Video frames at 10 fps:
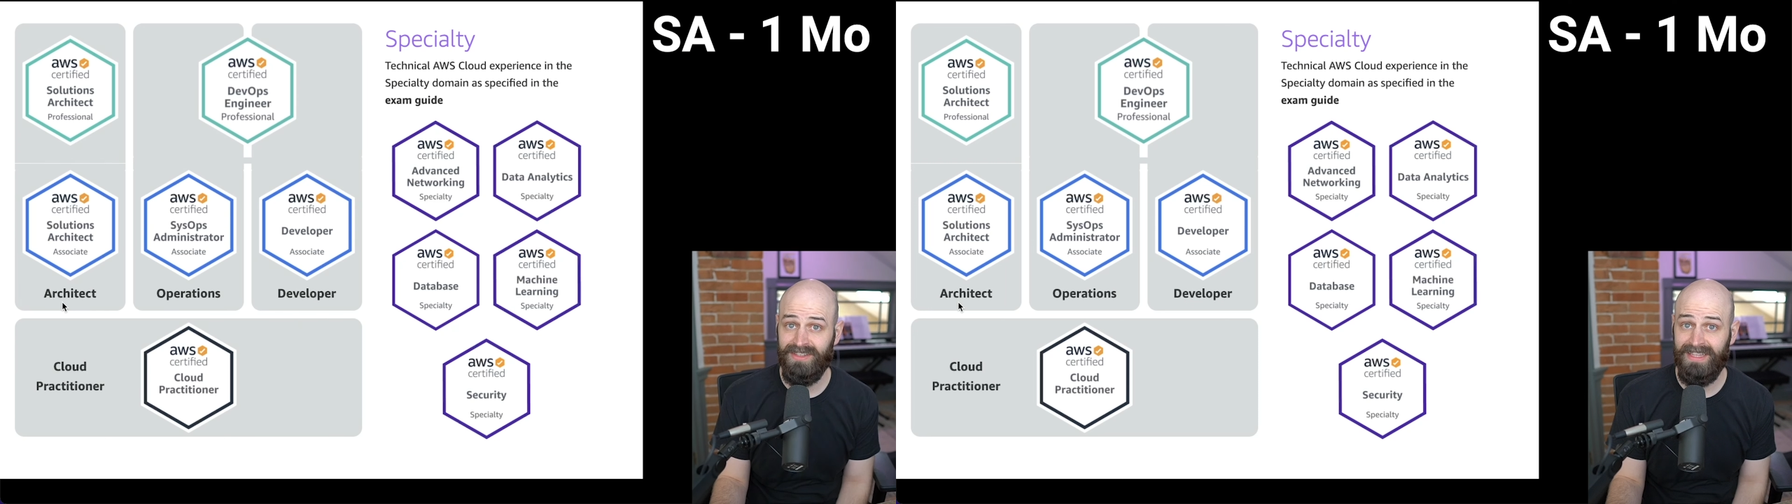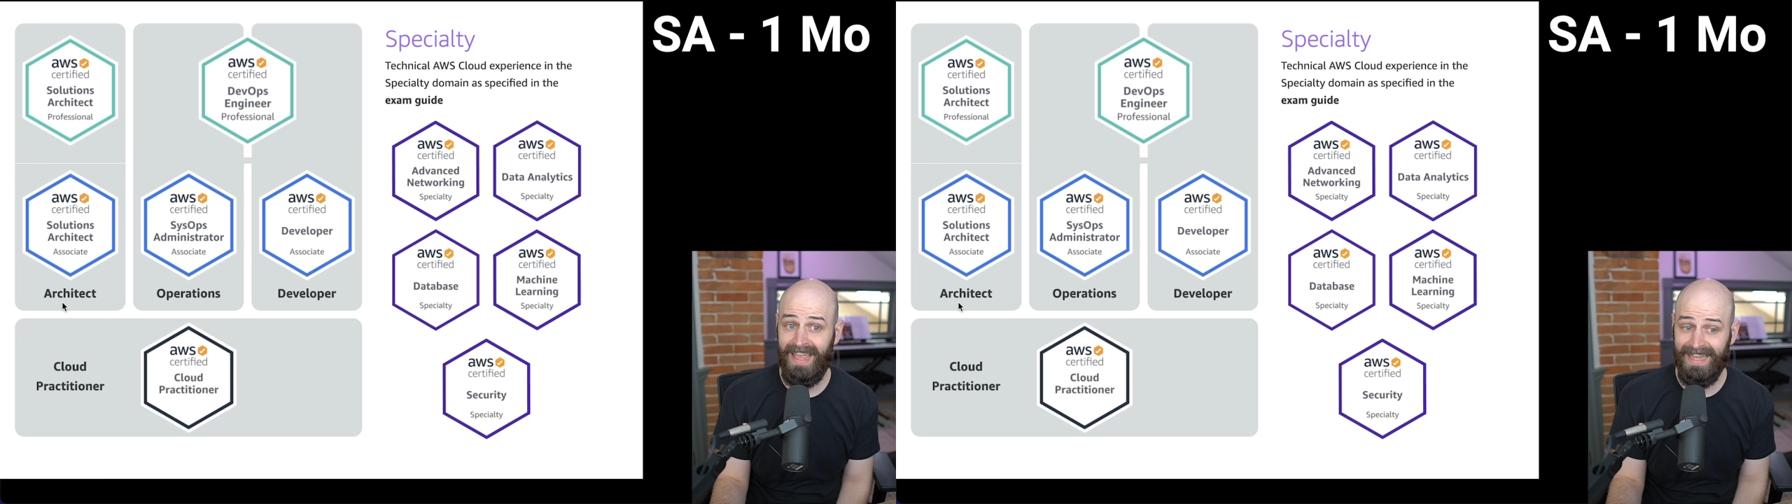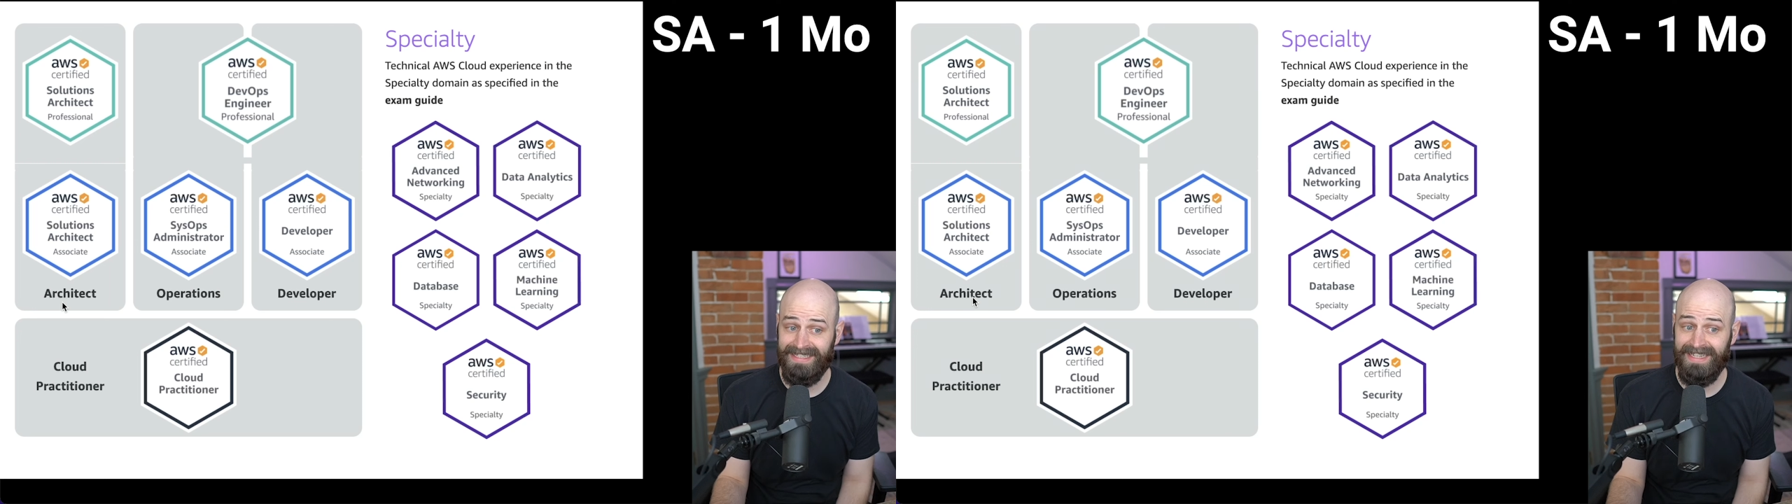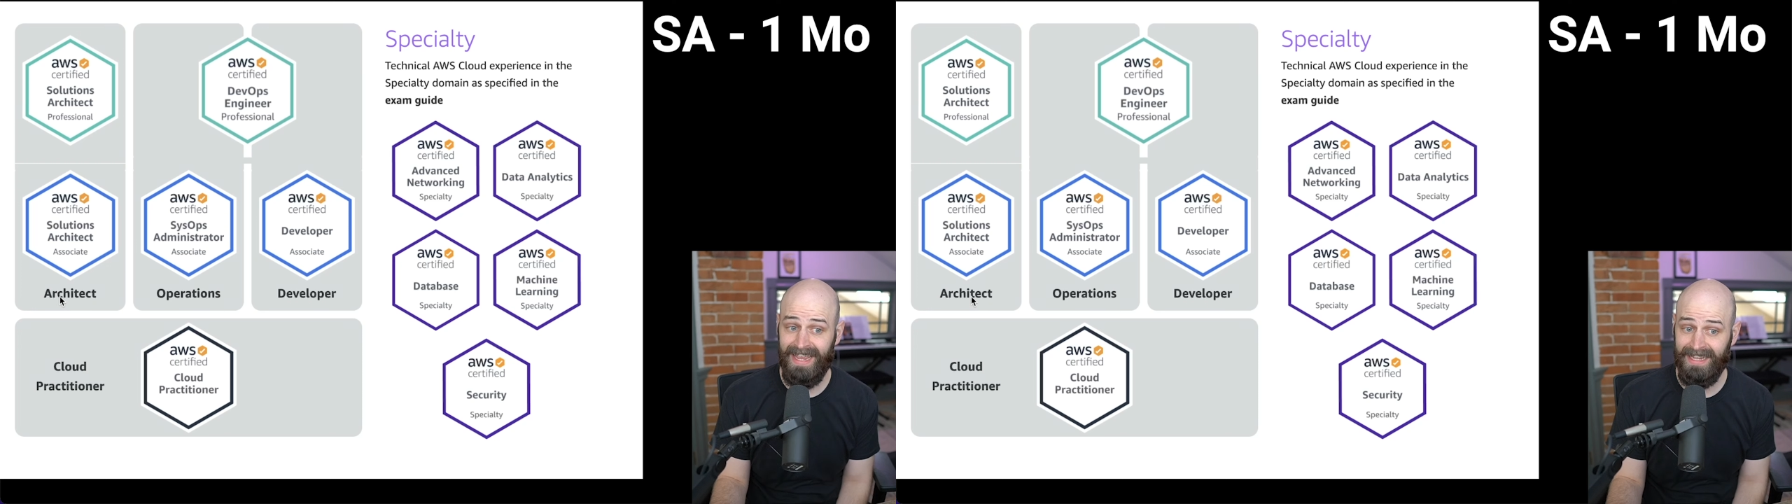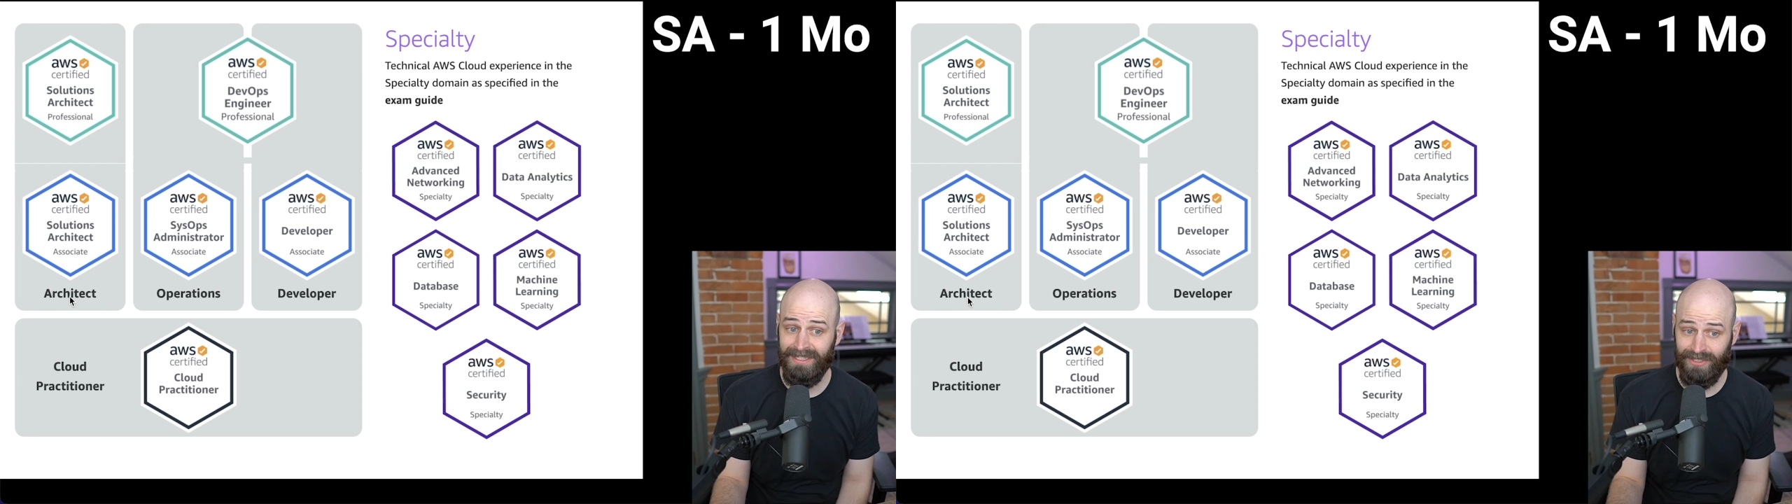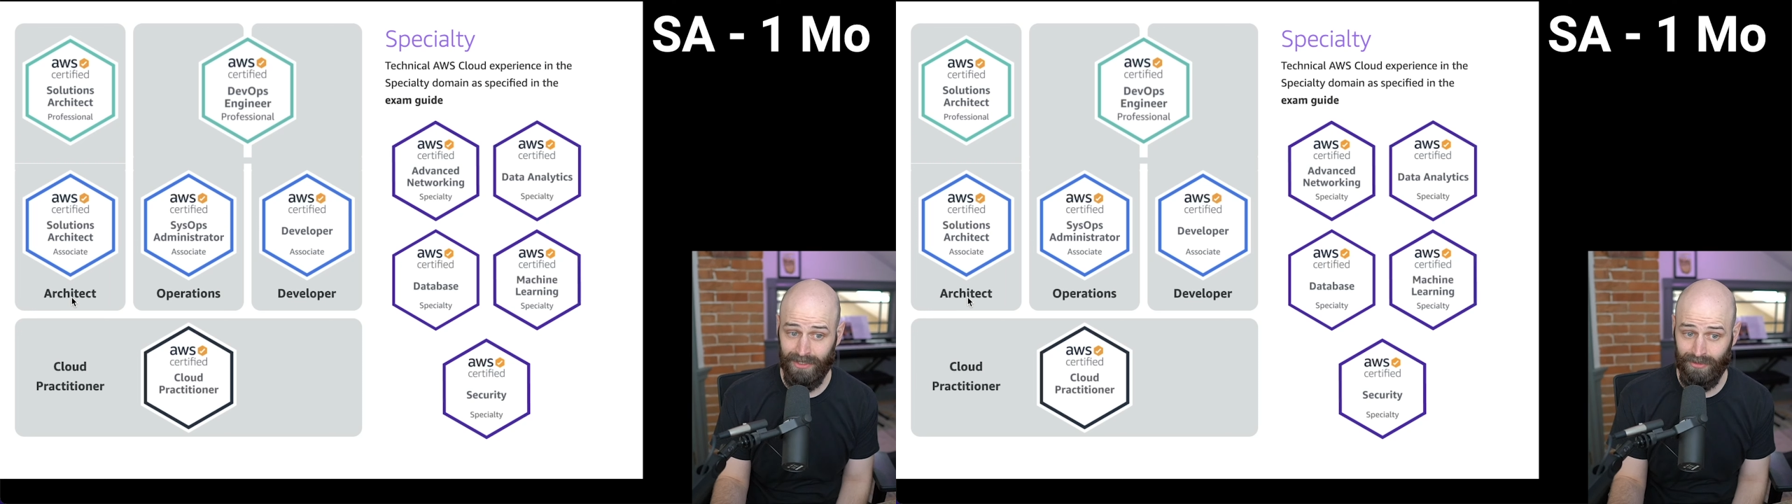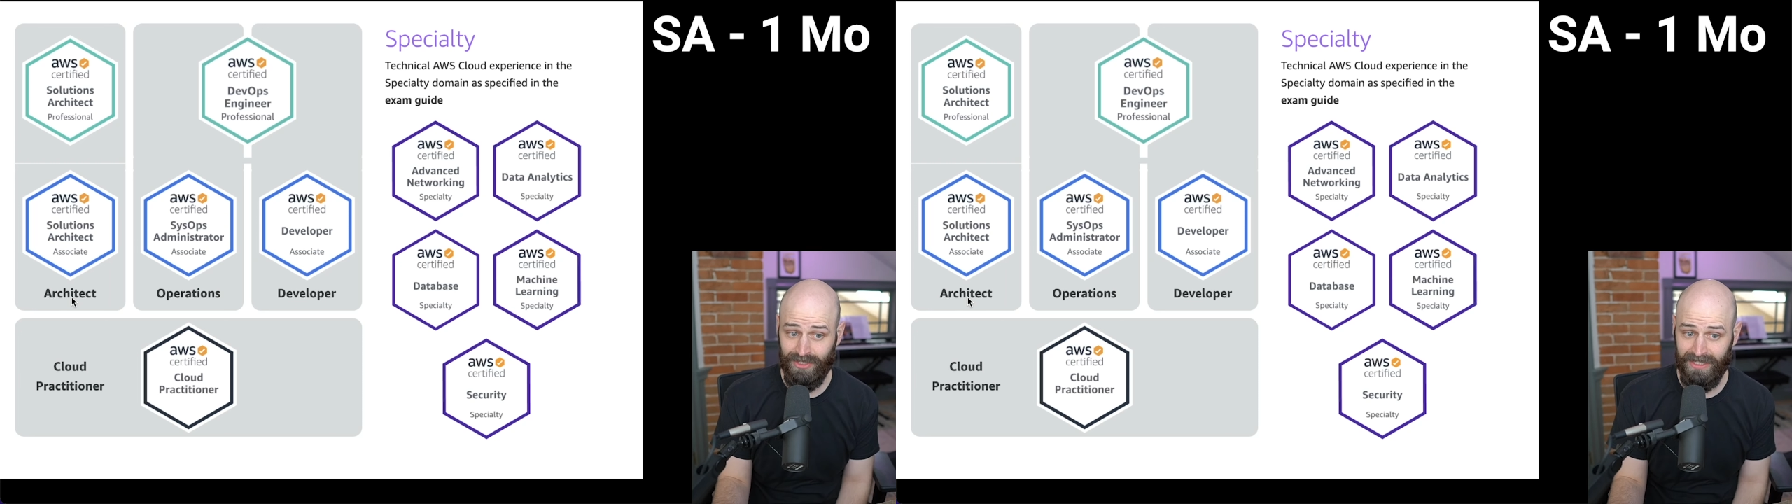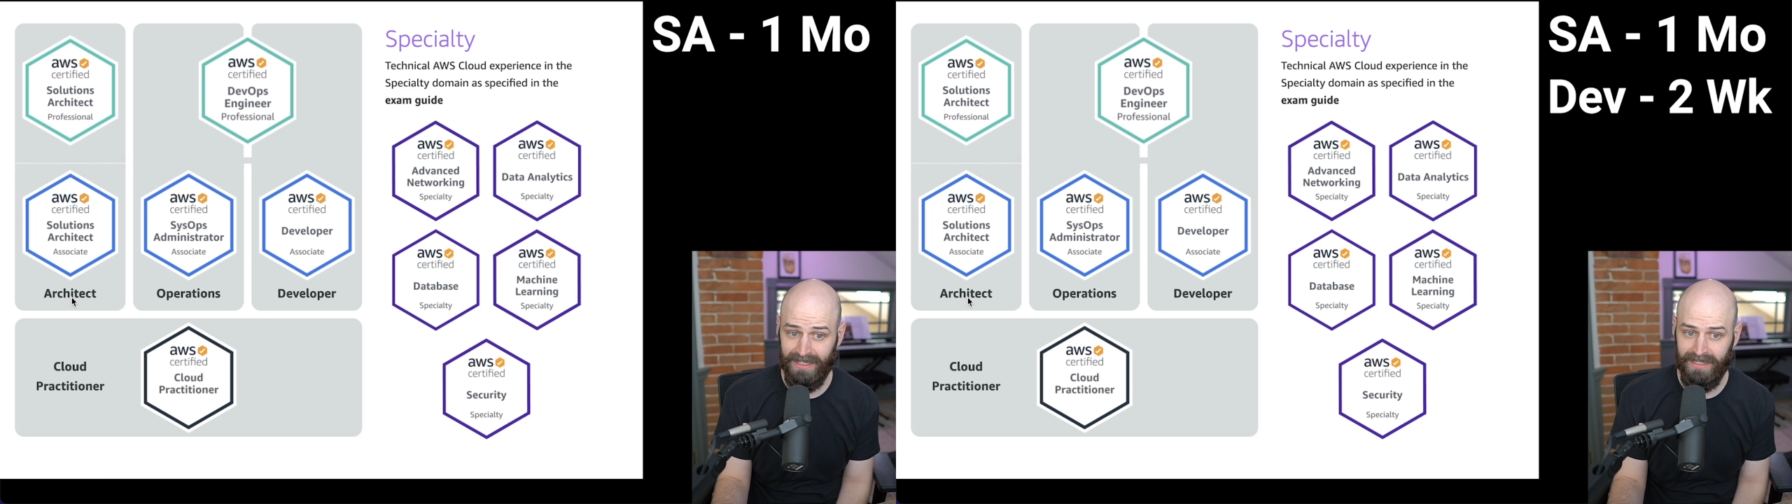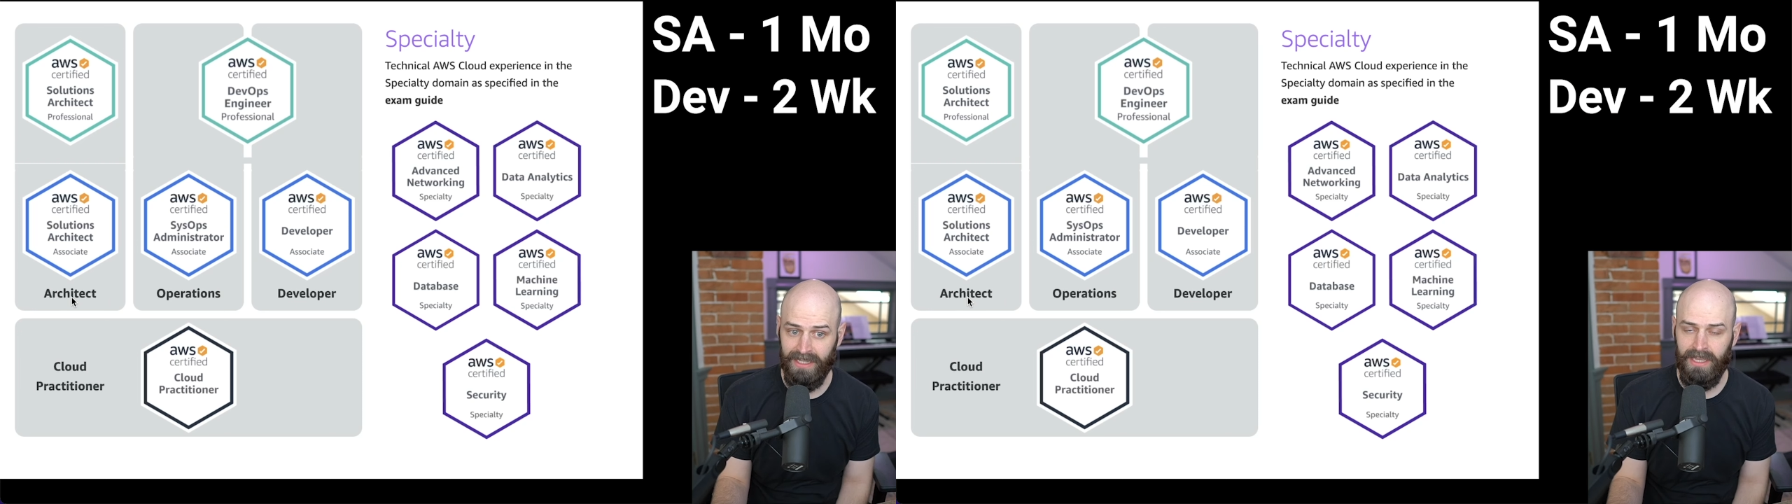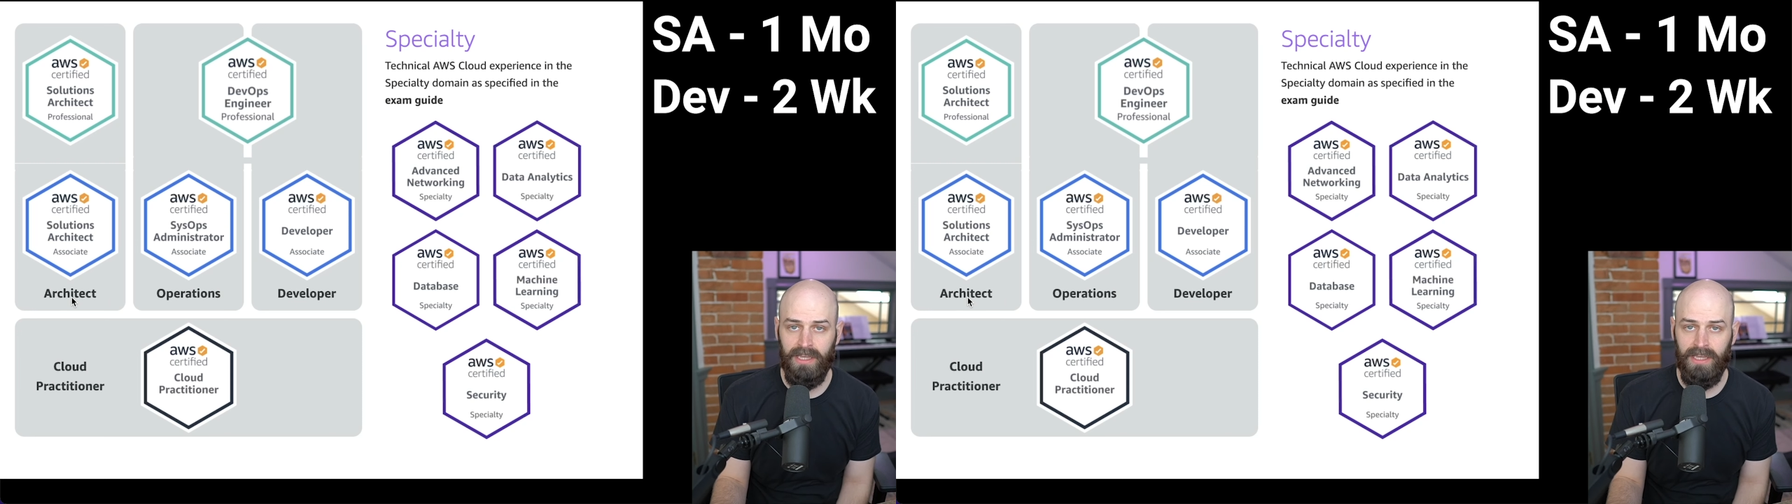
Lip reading: the SA Associate,